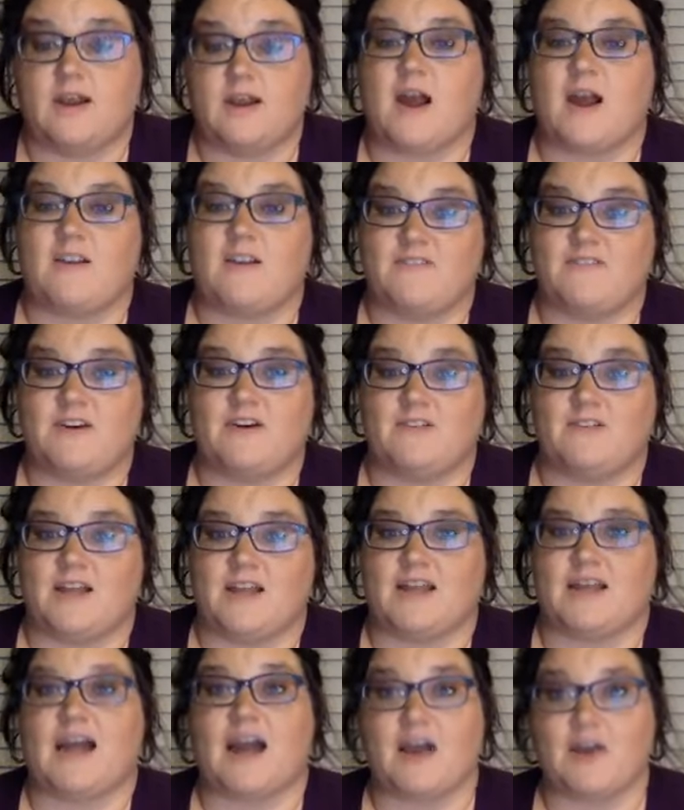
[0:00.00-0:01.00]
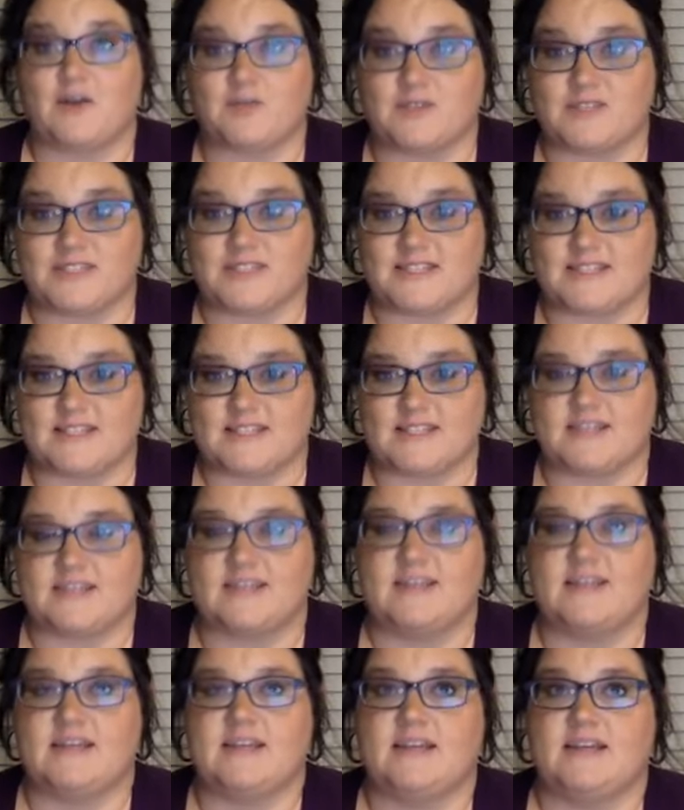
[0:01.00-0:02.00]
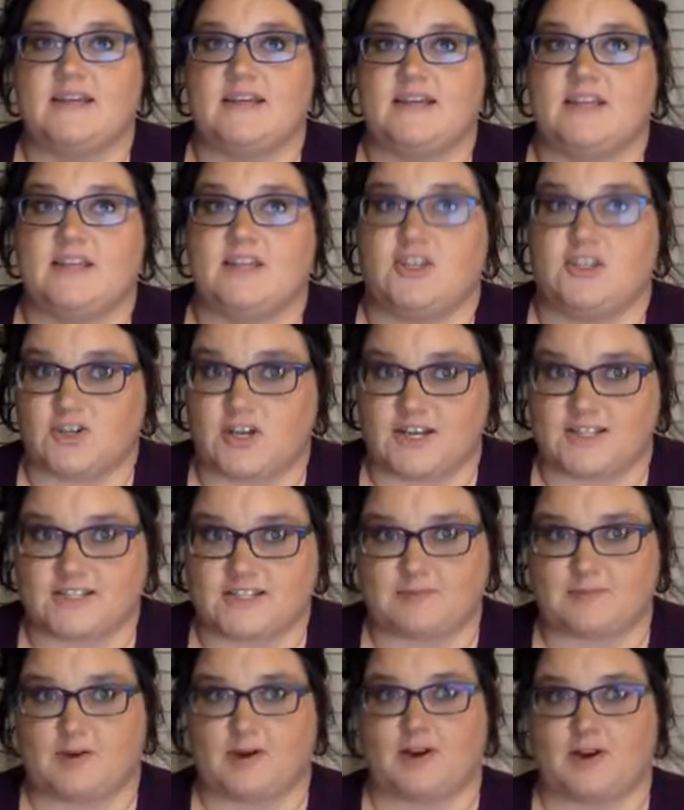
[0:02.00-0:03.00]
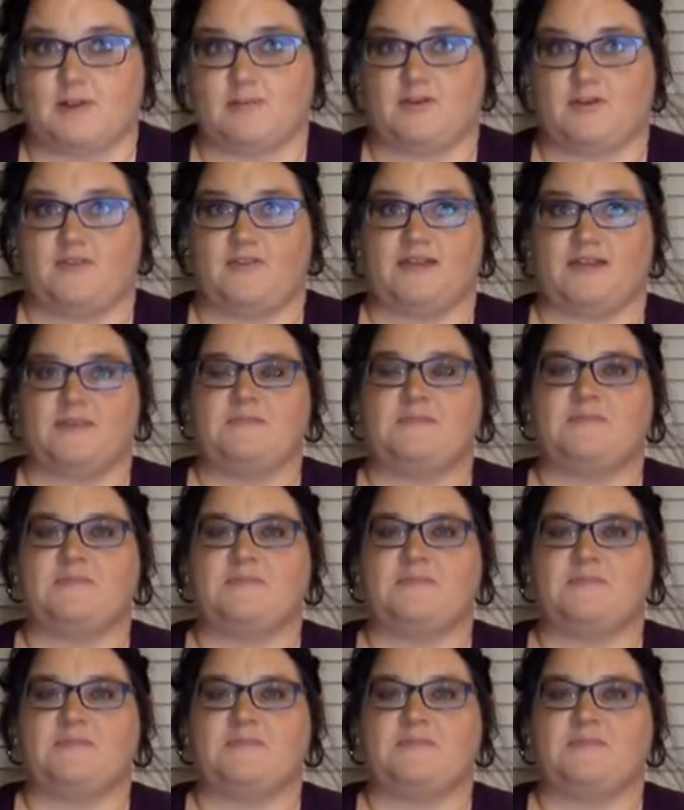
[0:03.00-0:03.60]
I felt like I was in the Jurassic Park movie.